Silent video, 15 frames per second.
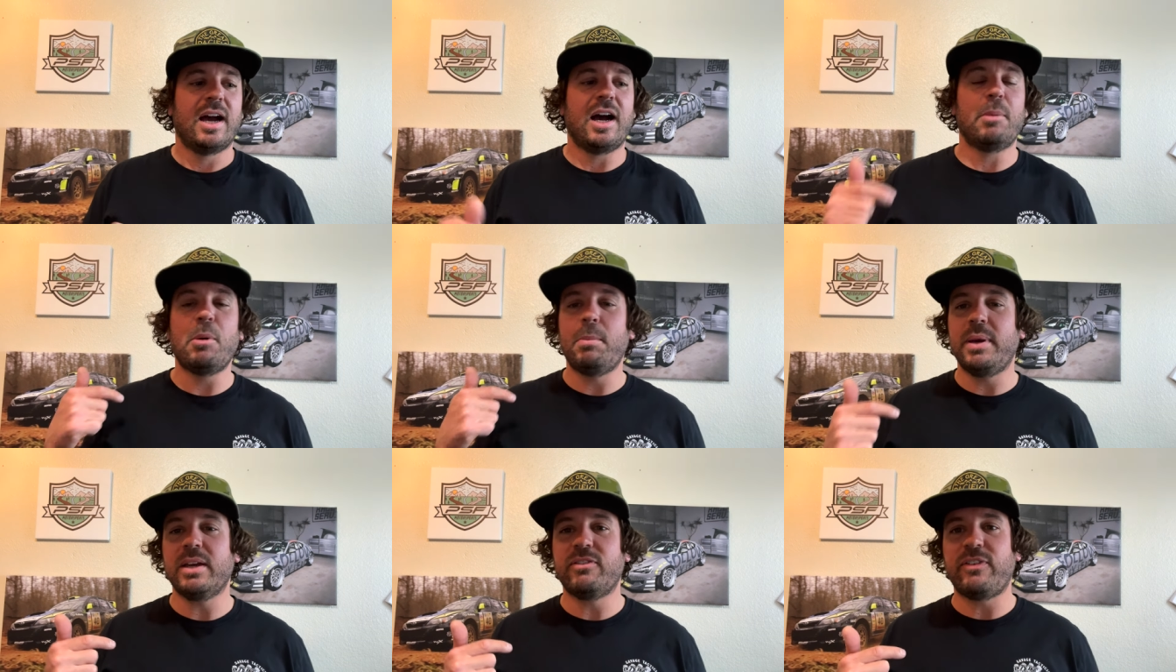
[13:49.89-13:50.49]
I'm a
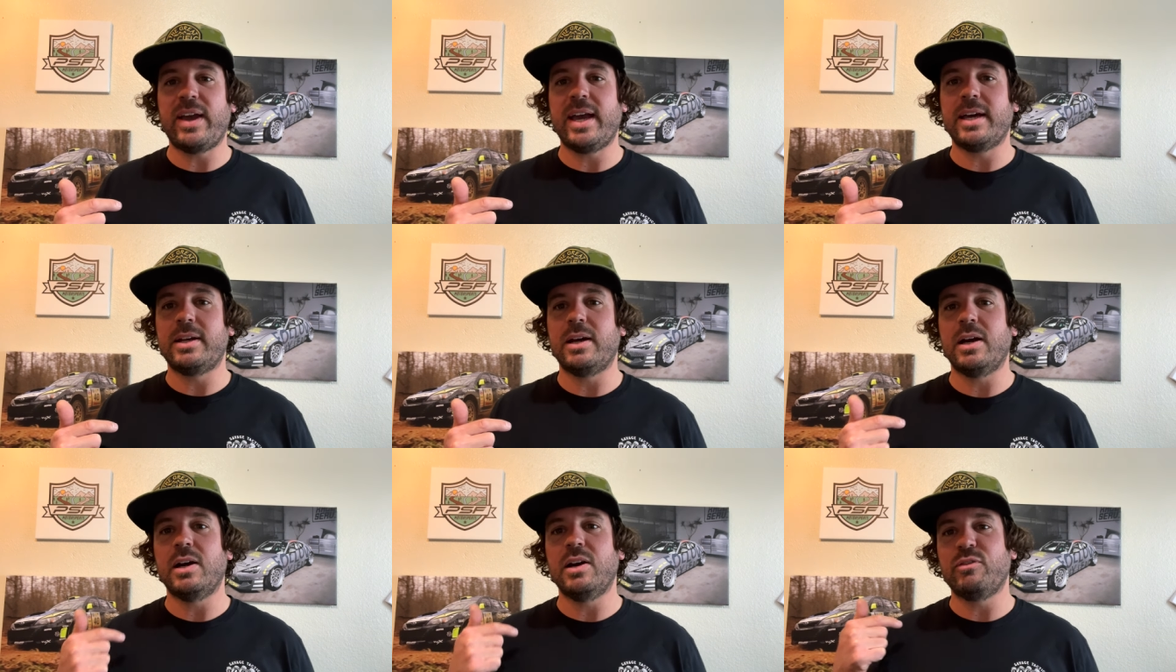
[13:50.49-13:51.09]
big fan
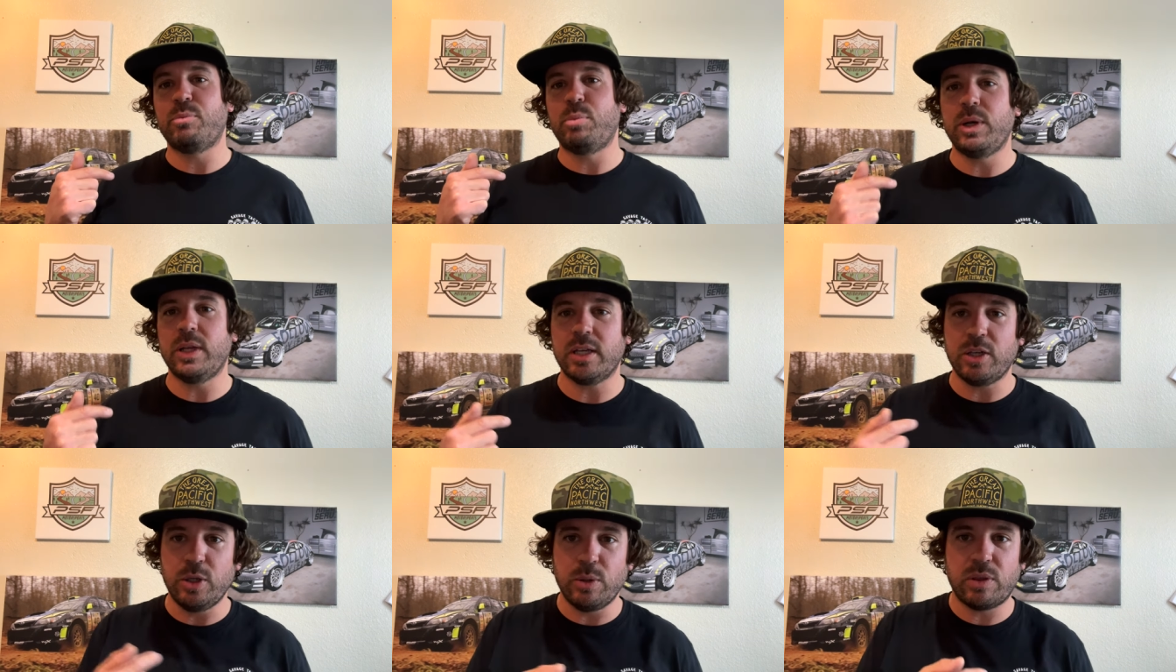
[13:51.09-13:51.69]
of
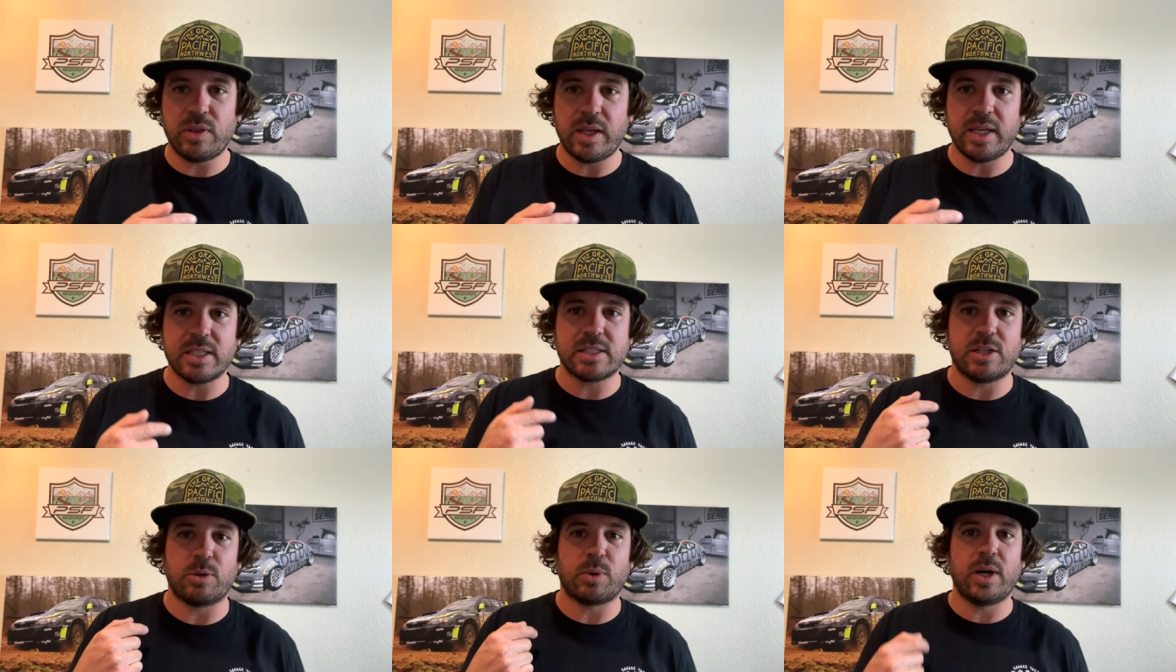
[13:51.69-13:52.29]
putting new things
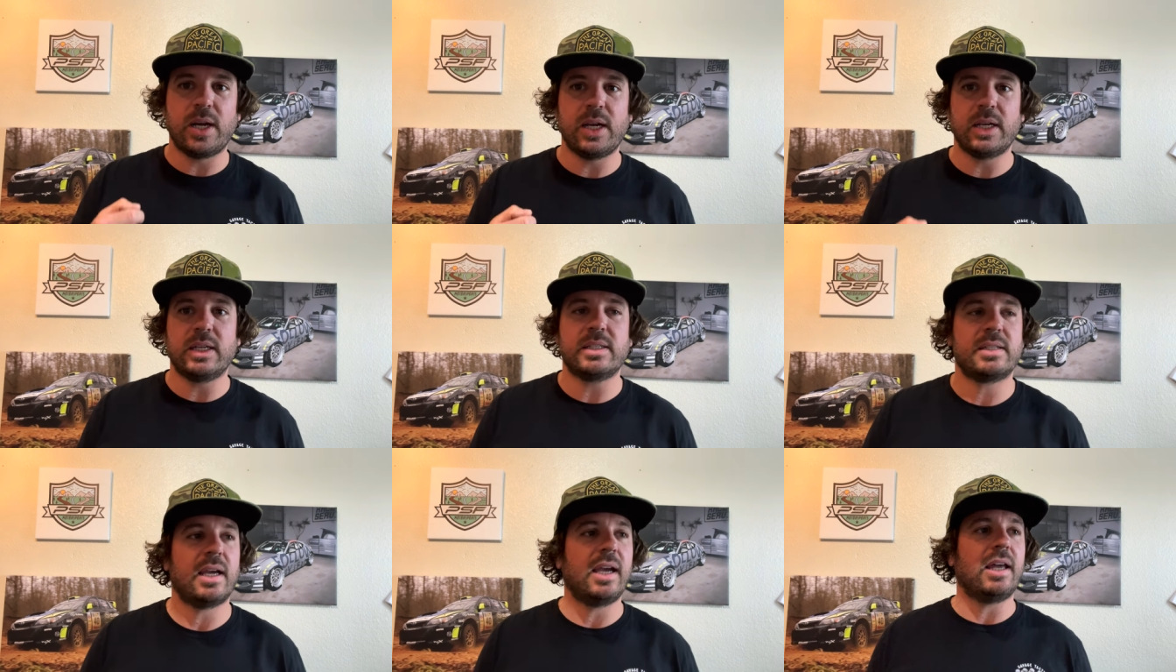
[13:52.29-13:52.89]
in
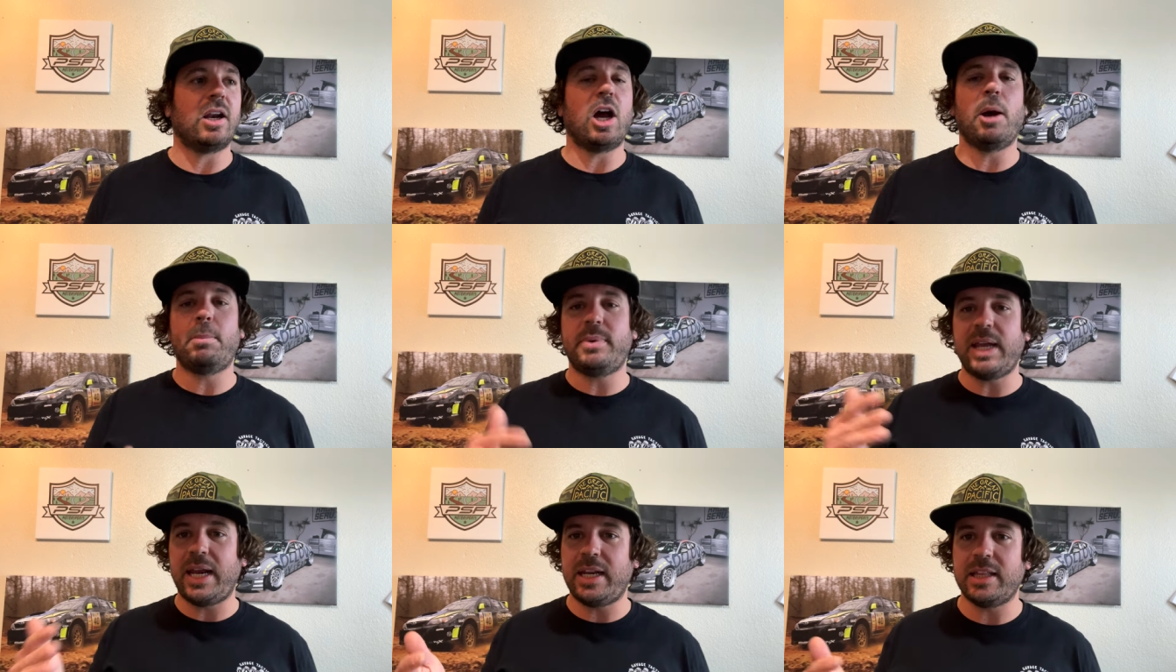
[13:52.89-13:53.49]
rigs and
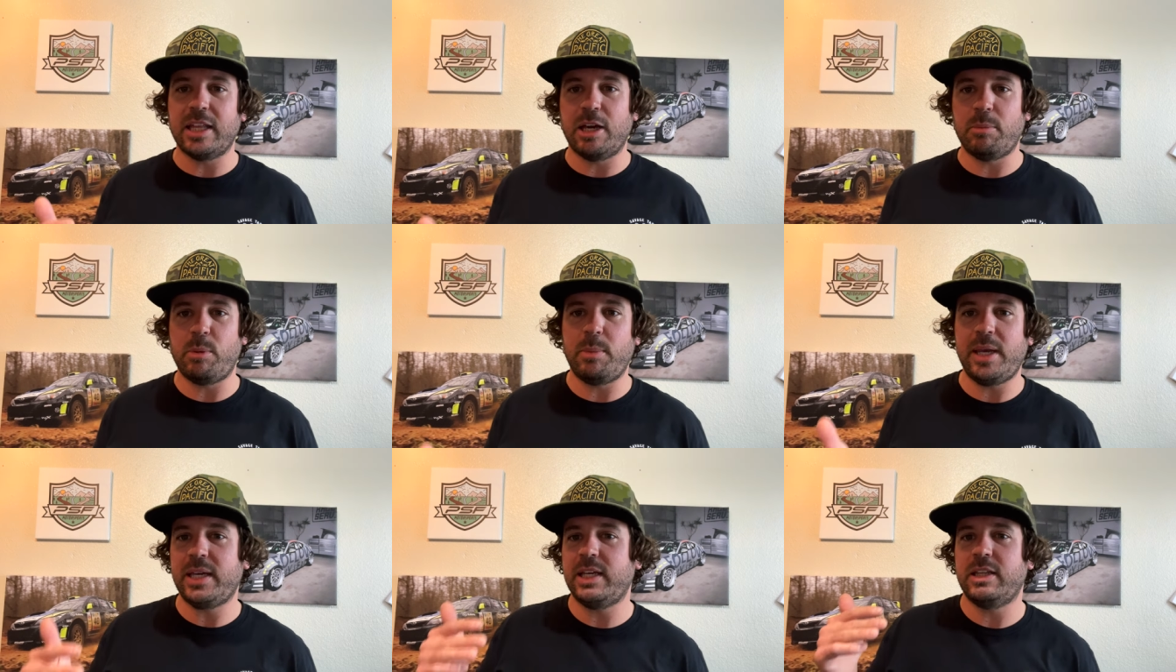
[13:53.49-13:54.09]
updating them and
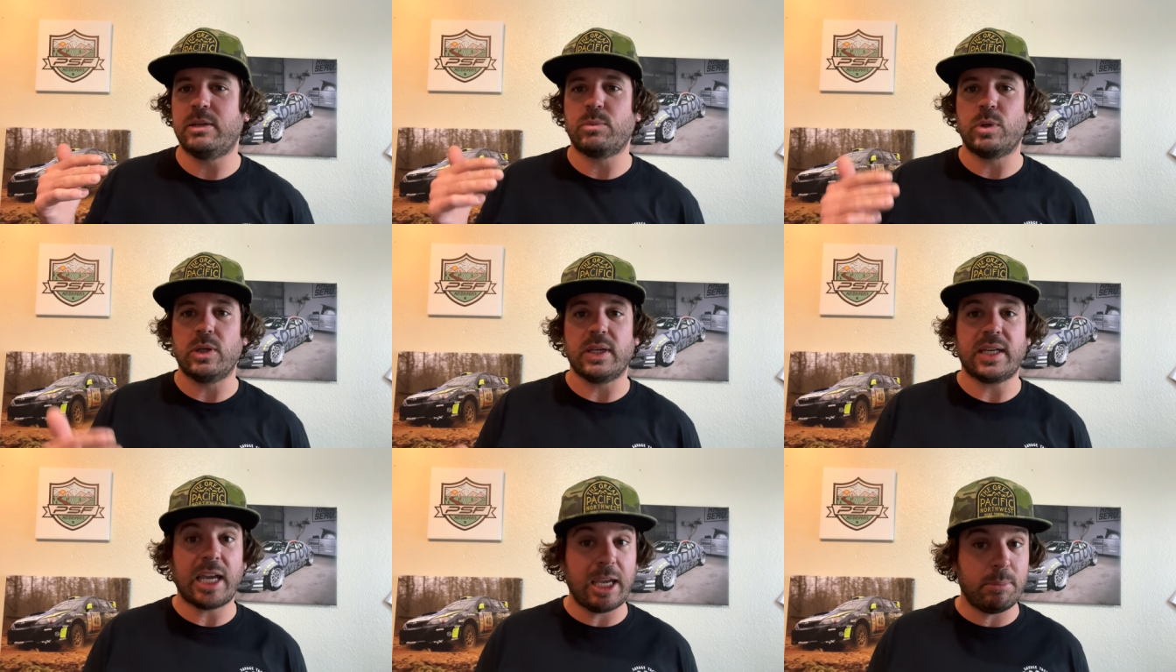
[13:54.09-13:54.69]
making them
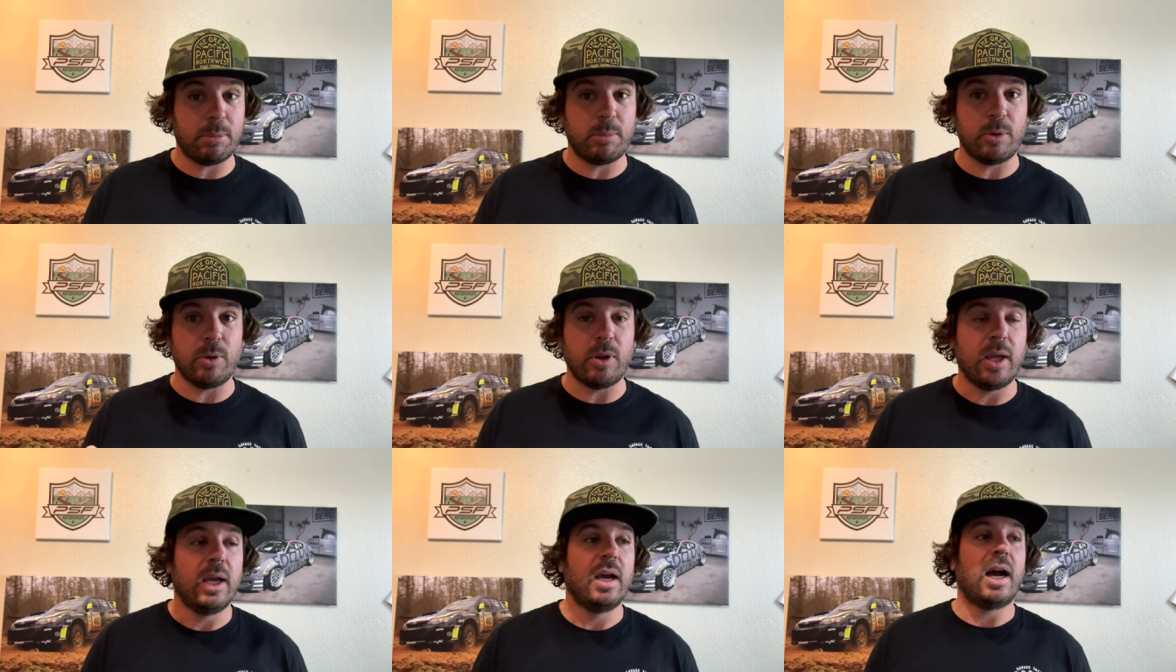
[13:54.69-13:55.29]
really capable.